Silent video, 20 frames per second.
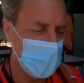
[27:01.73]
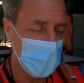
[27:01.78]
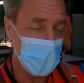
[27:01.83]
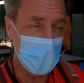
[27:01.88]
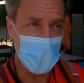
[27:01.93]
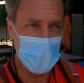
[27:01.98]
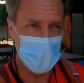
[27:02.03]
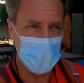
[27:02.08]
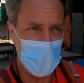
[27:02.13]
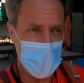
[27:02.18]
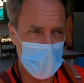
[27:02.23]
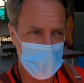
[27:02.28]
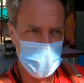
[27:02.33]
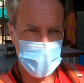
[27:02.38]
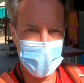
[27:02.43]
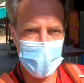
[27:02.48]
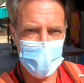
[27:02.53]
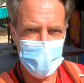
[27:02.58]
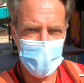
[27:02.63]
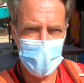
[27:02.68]
And I bought
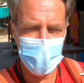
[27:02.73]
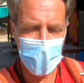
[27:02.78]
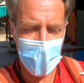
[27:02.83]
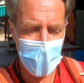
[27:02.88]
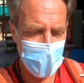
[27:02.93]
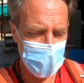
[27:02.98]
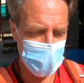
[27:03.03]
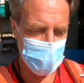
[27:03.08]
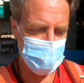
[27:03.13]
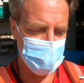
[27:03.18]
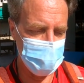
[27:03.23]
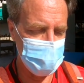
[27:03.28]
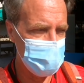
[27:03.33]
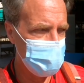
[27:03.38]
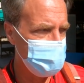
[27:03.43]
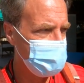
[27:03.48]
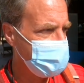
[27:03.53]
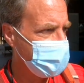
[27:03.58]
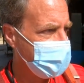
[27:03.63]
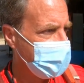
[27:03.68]
these
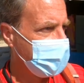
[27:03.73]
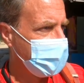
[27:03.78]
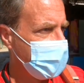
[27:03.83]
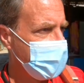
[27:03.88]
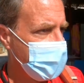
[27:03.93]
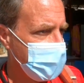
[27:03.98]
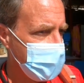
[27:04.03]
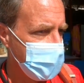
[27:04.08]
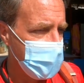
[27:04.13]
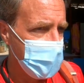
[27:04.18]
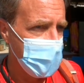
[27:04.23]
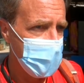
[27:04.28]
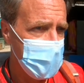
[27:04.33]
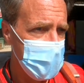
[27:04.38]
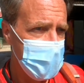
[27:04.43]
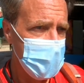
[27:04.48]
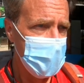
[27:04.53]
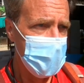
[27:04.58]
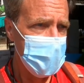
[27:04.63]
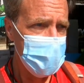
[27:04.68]
albums.
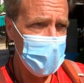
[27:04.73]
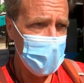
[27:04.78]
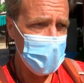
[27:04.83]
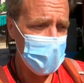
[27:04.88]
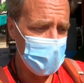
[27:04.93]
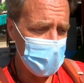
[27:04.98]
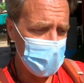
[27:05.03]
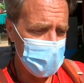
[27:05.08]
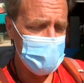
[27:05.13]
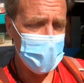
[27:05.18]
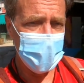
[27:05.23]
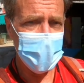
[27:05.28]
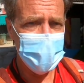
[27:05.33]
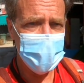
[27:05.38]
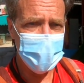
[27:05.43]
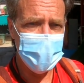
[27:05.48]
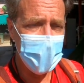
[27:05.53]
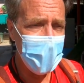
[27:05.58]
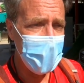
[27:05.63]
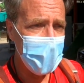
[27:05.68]
So to
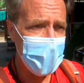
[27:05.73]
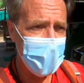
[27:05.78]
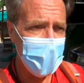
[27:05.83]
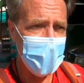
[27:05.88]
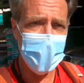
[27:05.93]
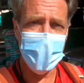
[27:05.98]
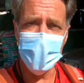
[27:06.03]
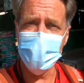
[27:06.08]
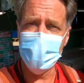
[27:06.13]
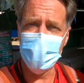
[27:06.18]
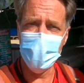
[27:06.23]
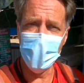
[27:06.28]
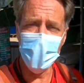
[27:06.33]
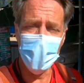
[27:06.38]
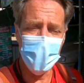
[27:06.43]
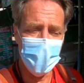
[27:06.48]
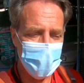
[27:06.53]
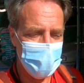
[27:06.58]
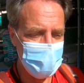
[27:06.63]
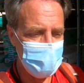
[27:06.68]
this day, I
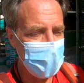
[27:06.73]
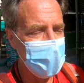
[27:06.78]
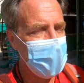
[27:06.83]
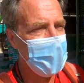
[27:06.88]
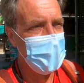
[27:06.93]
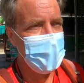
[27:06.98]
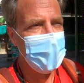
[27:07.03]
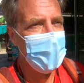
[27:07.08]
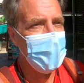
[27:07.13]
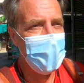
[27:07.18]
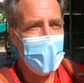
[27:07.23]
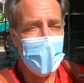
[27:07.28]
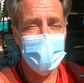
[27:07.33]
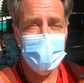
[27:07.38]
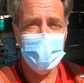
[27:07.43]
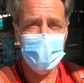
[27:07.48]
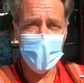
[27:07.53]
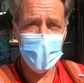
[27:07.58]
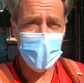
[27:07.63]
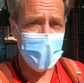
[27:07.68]
assume I
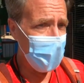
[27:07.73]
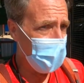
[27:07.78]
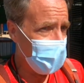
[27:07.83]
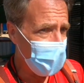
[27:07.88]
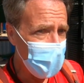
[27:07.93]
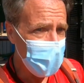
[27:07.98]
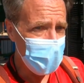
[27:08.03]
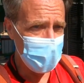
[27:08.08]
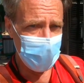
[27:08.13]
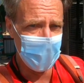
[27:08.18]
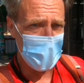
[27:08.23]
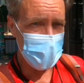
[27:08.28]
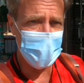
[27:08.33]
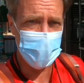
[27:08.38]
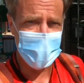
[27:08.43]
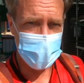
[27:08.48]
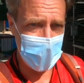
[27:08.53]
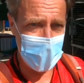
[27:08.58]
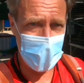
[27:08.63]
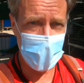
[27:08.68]
still own
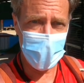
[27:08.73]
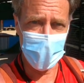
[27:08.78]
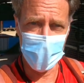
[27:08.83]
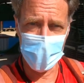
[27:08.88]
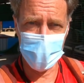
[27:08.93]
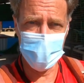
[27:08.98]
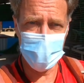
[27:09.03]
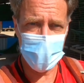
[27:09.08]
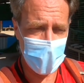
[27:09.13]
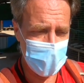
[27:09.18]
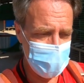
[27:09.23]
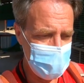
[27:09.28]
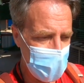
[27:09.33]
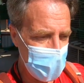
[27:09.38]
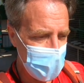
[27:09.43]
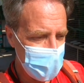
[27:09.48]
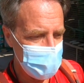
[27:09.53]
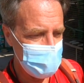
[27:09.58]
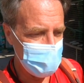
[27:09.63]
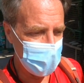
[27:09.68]
those albums. I
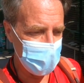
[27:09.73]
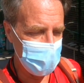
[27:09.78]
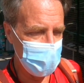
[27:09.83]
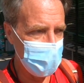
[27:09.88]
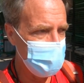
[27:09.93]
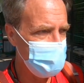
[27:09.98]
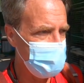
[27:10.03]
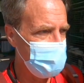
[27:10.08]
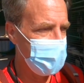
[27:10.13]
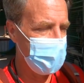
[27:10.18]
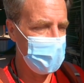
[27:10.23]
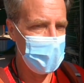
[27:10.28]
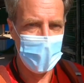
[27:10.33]
paid for them,